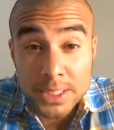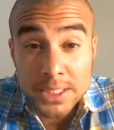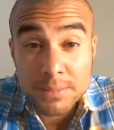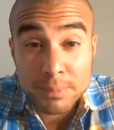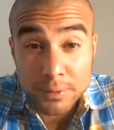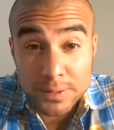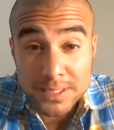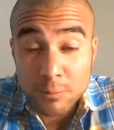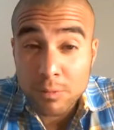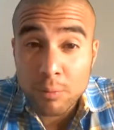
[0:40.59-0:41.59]

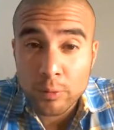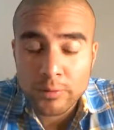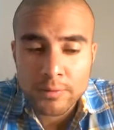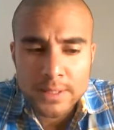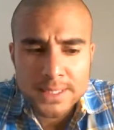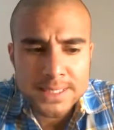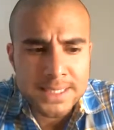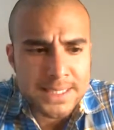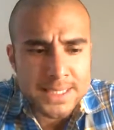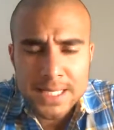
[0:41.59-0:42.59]
experiencing with Moldavite
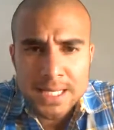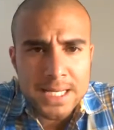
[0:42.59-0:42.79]
since